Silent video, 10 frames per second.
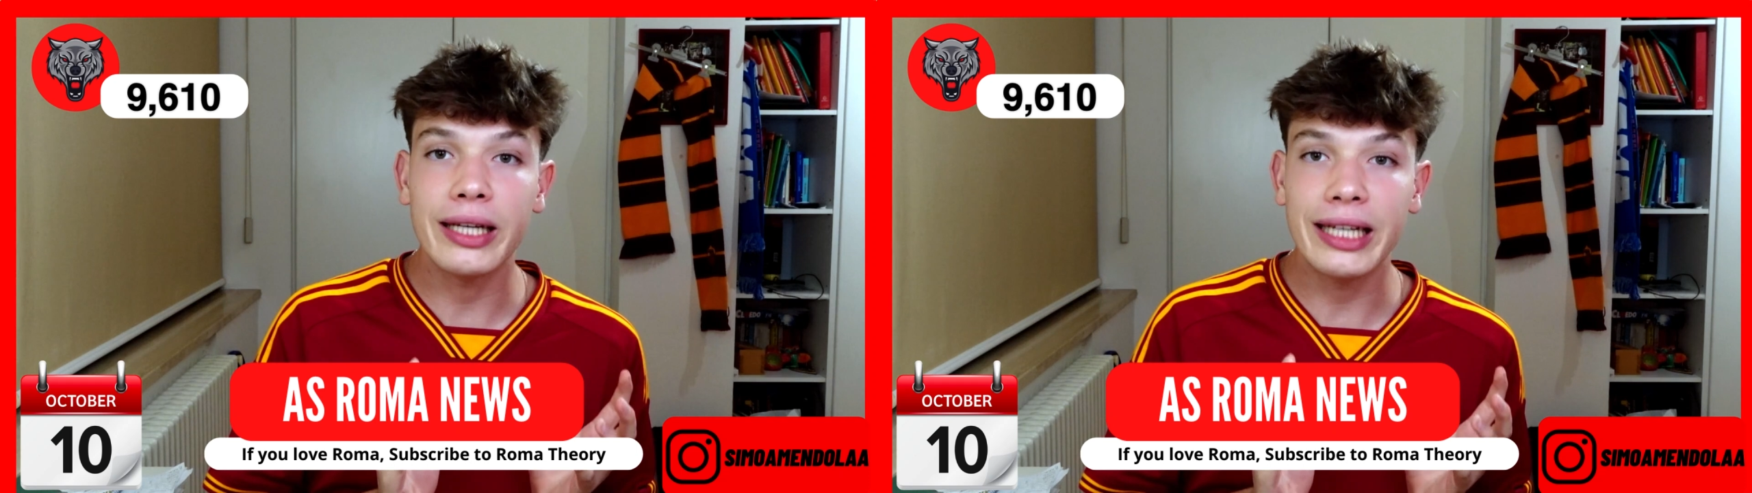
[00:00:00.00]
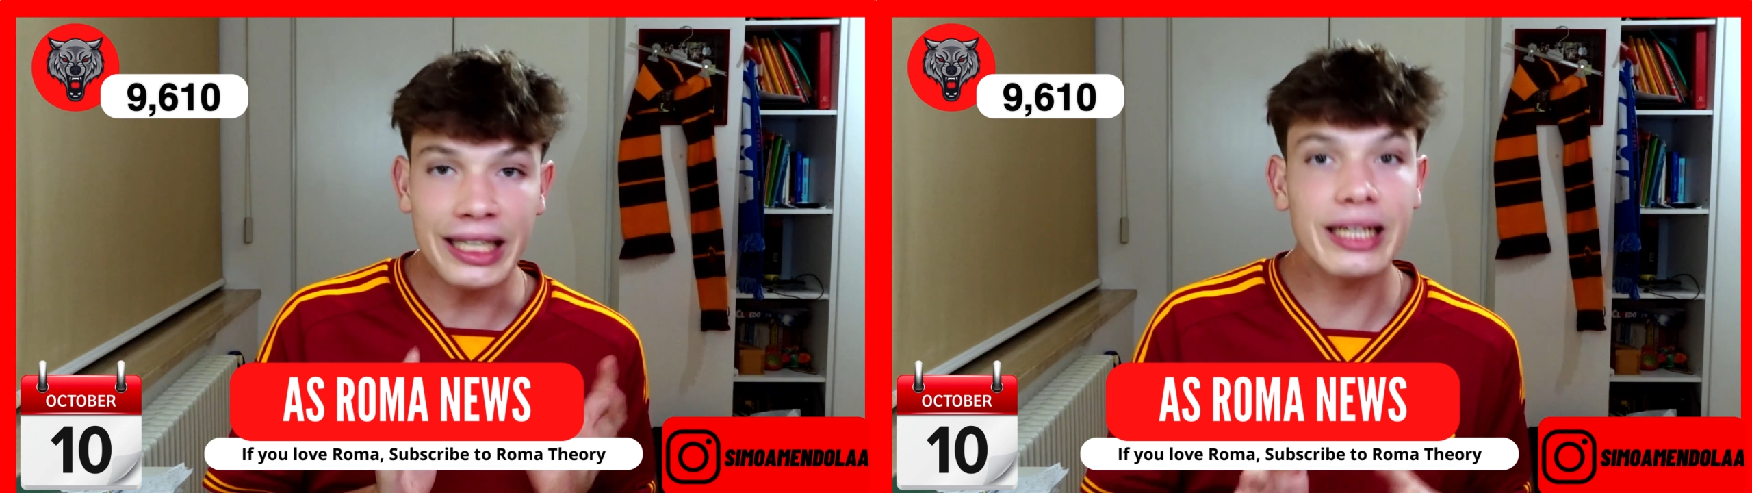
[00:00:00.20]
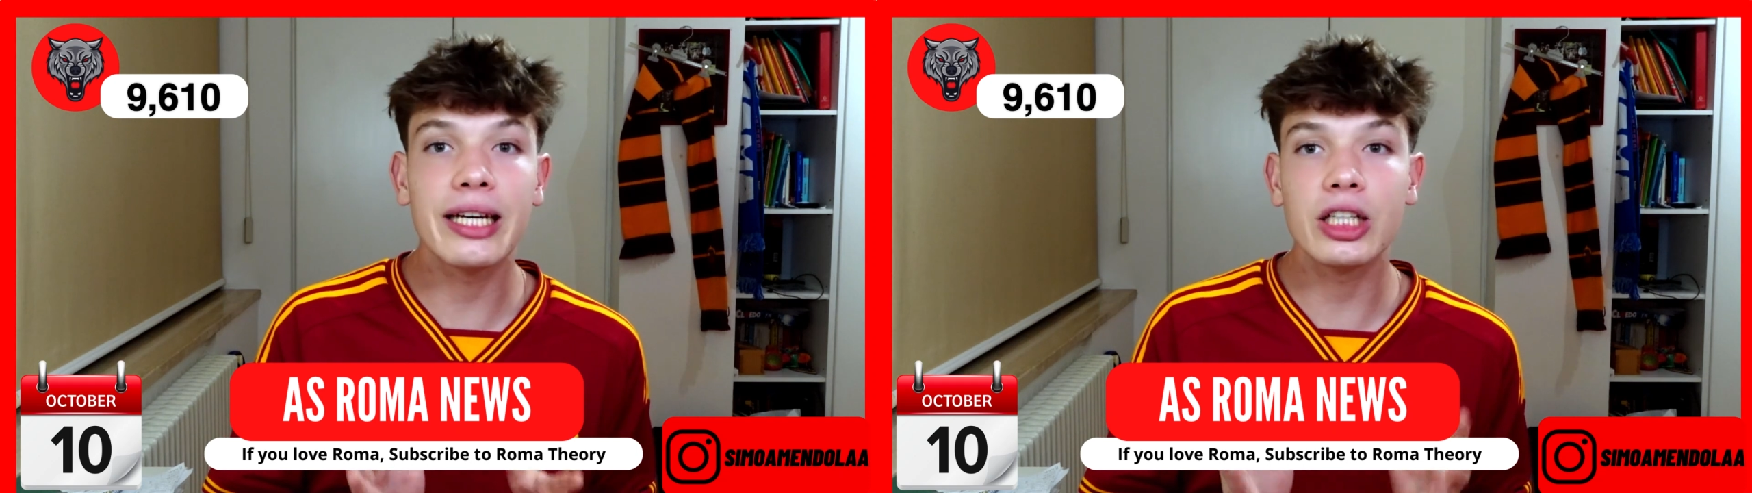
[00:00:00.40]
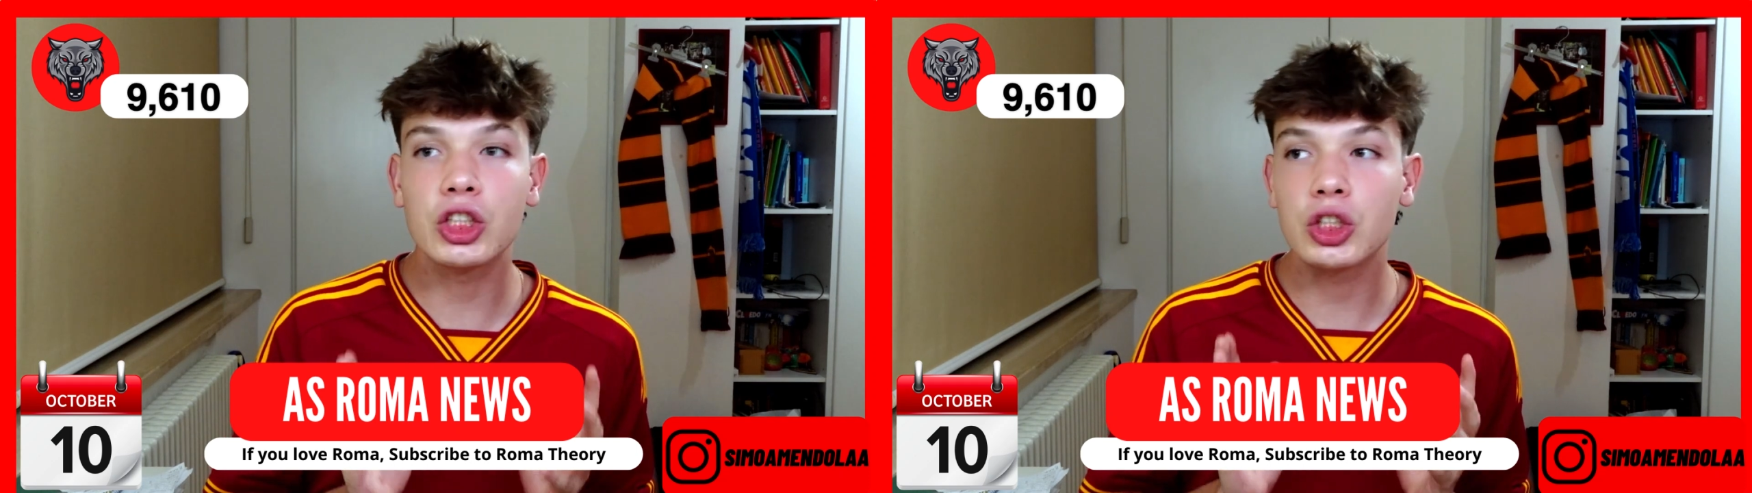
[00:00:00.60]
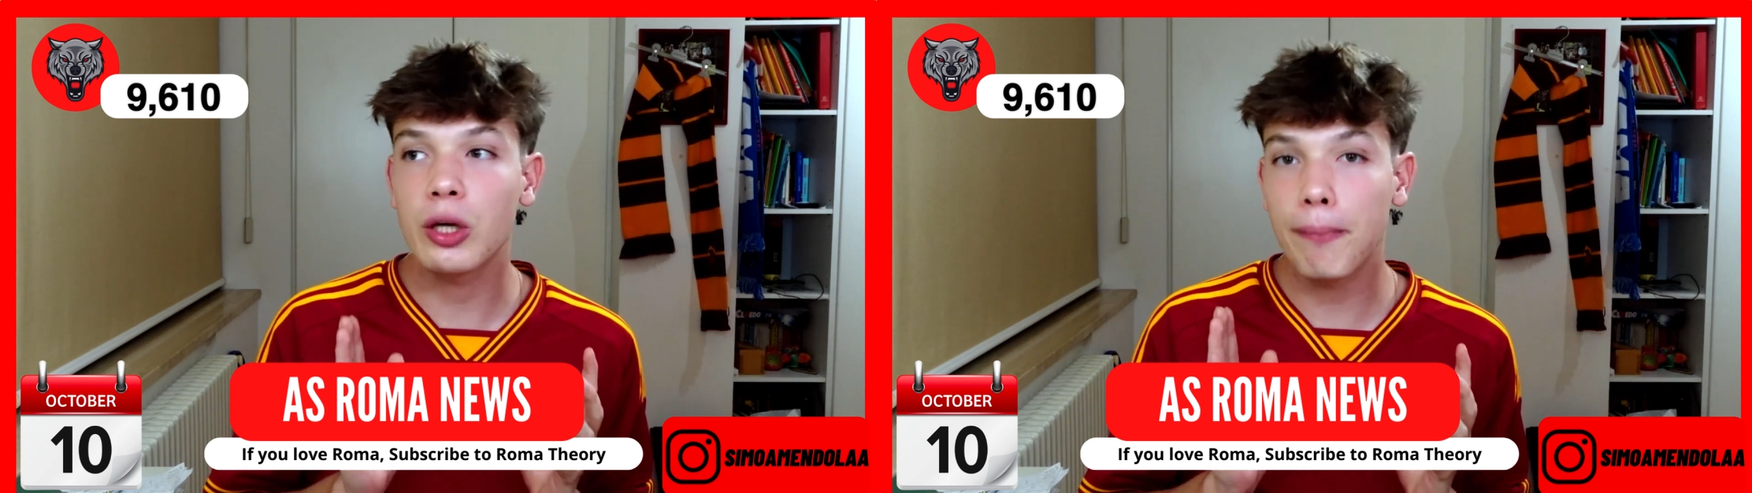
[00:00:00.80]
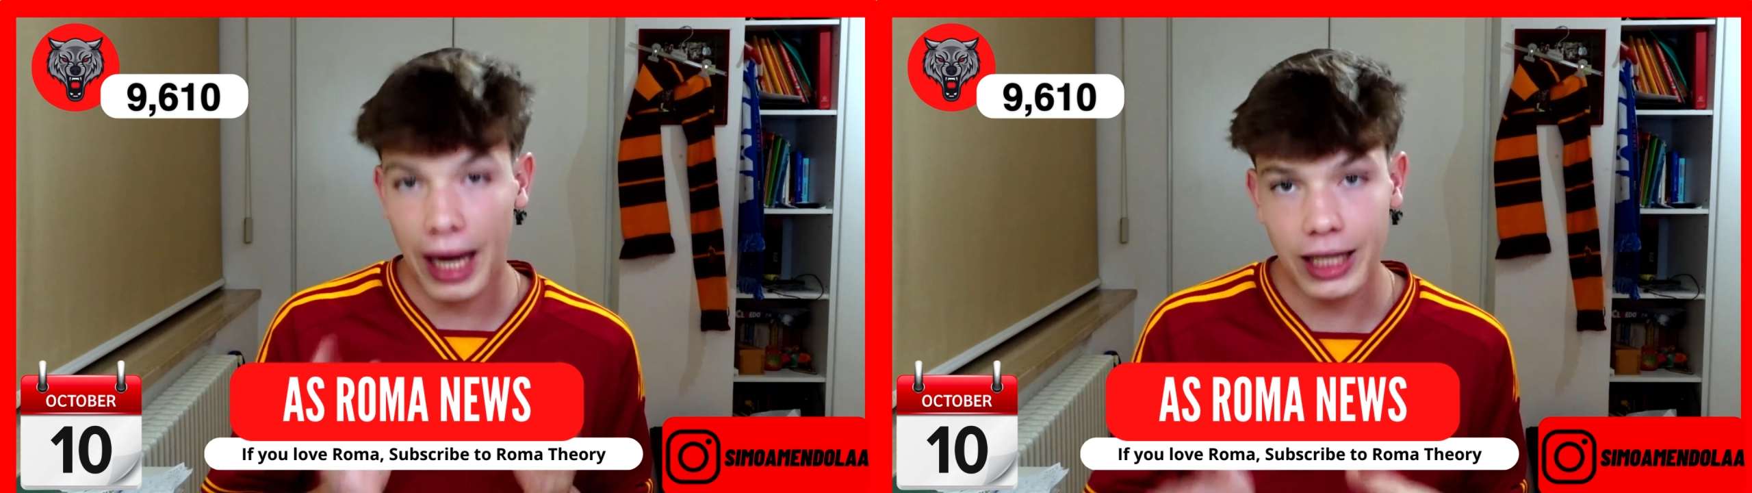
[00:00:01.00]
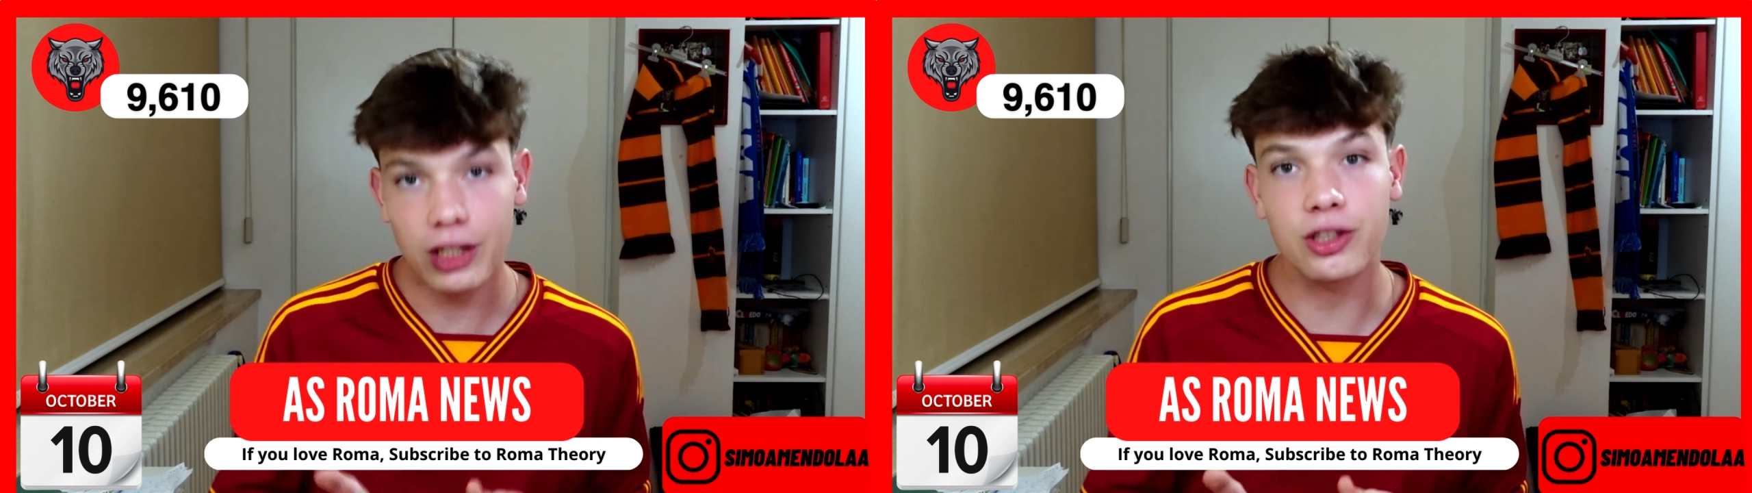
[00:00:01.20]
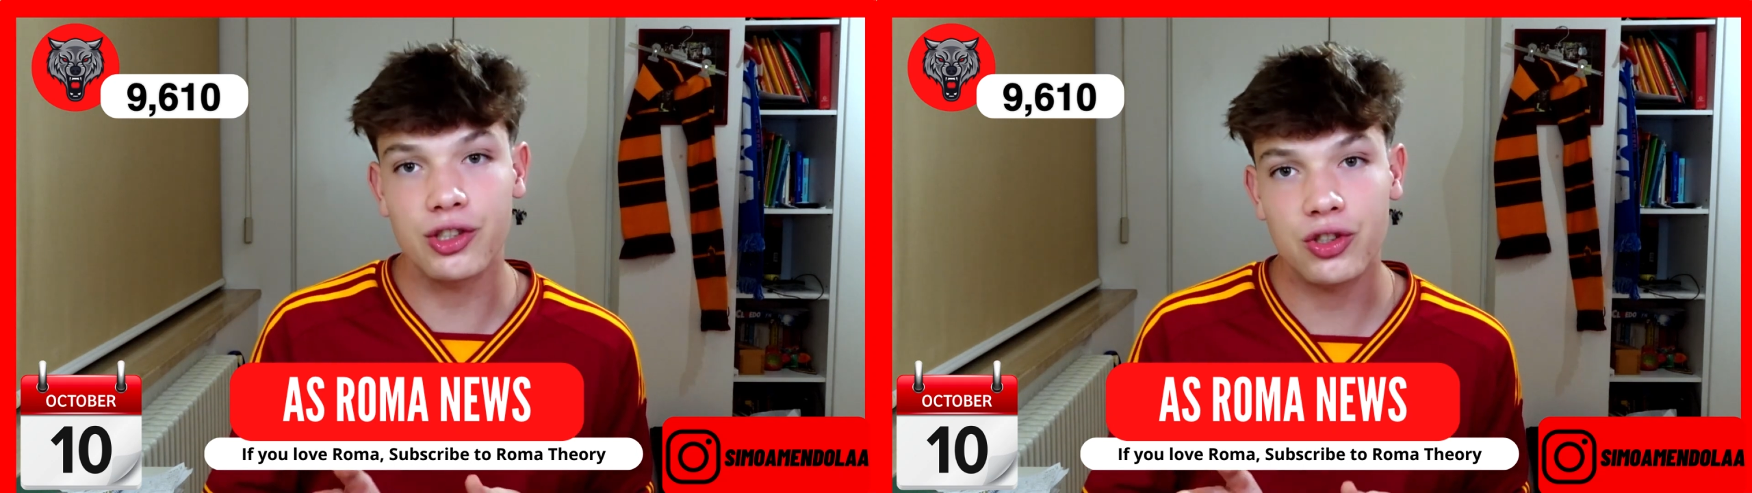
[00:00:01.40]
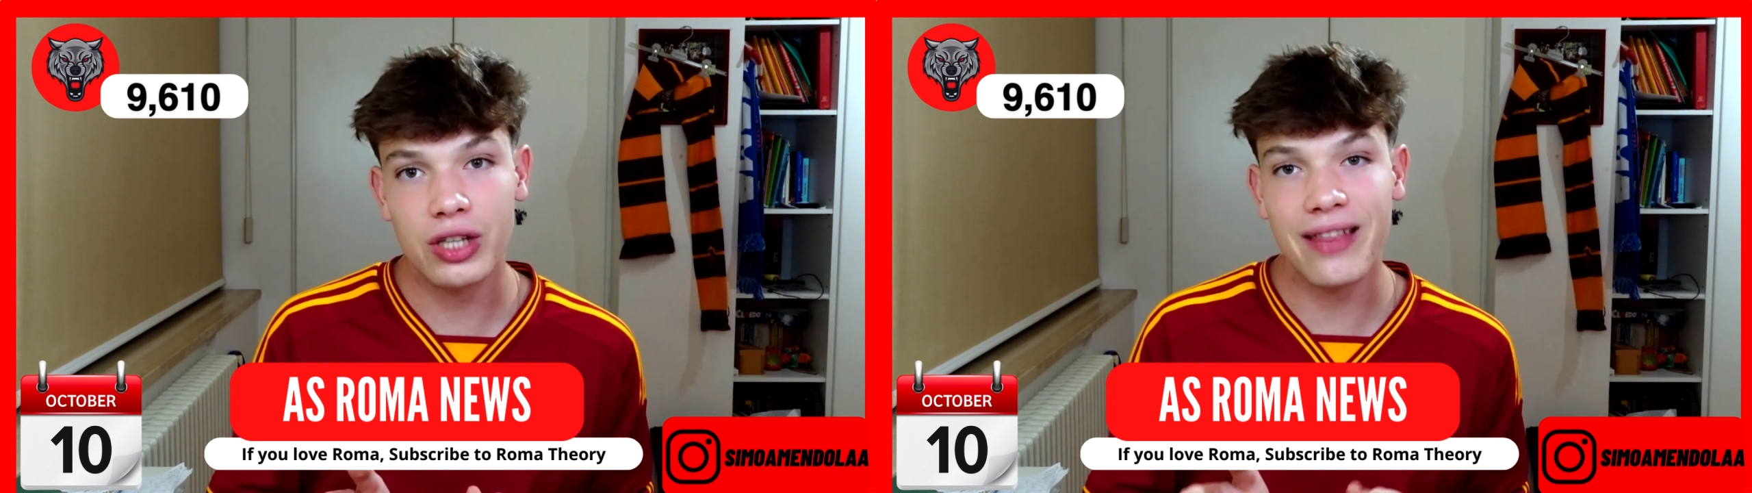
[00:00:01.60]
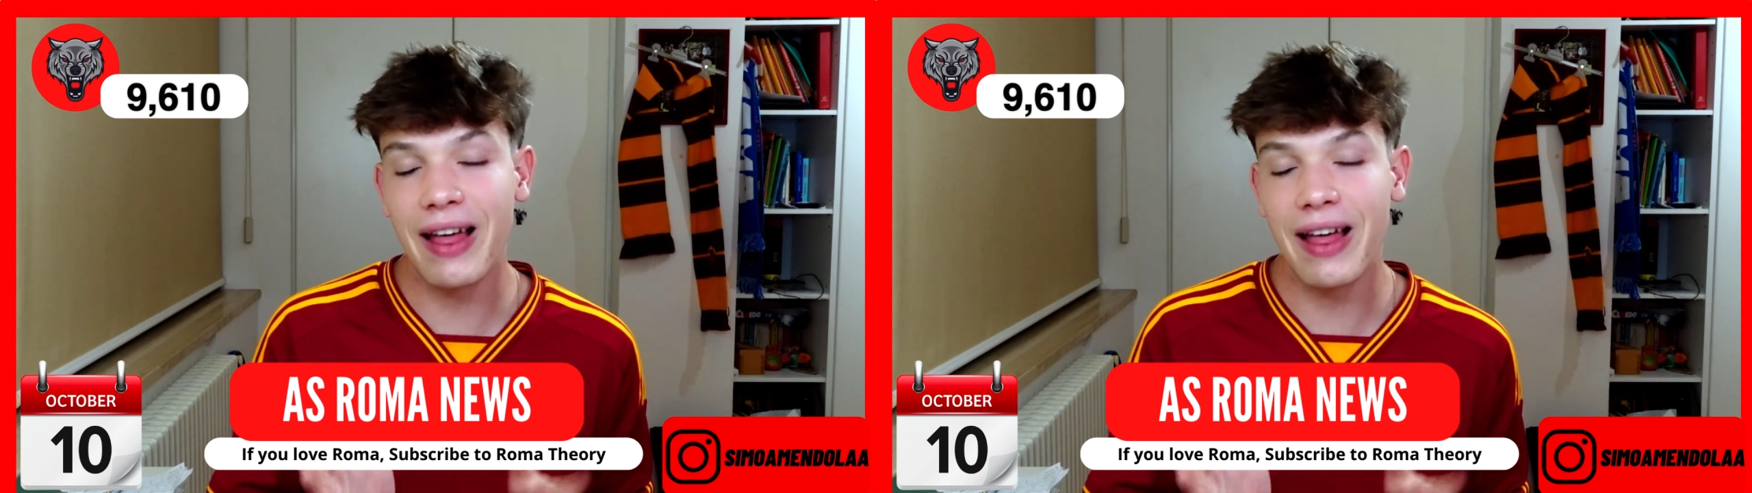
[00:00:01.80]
English players,